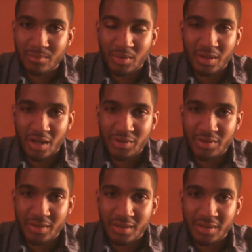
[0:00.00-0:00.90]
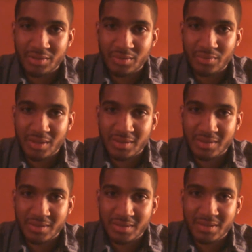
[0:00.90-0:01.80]
But are you going to let your
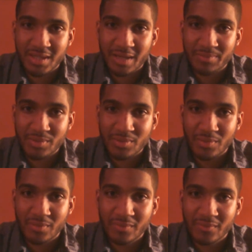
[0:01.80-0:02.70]
weaknesses stop you